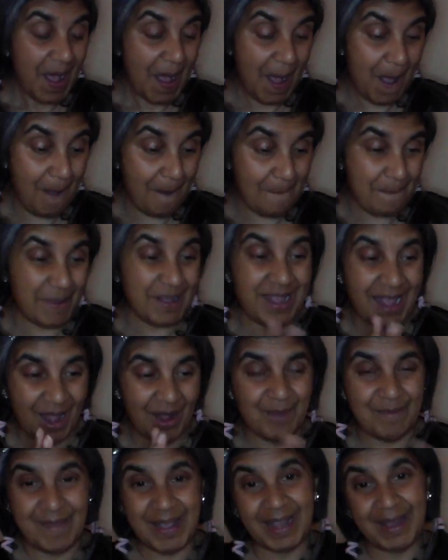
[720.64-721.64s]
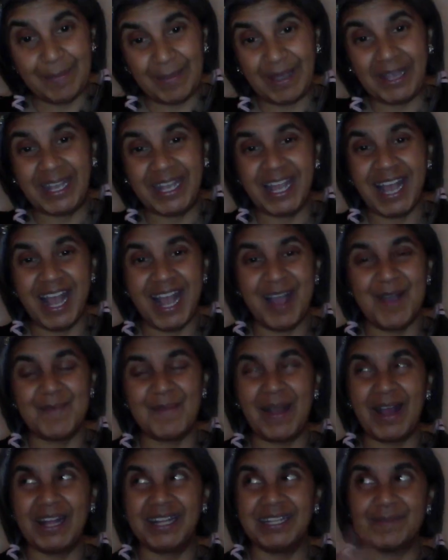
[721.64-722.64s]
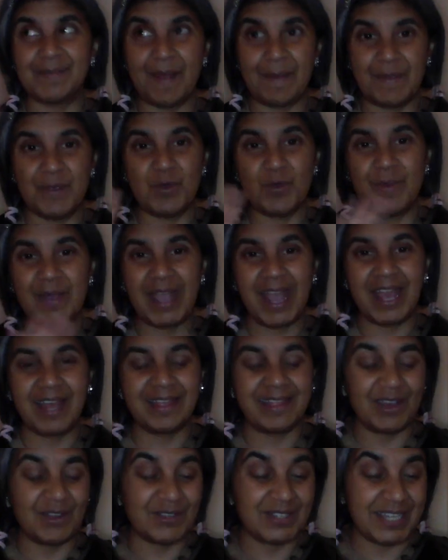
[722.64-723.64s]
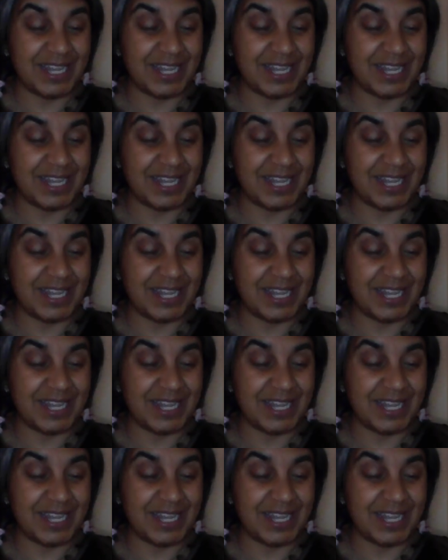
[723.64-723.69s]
But yeah, I may be. And maybe you'll be getting that on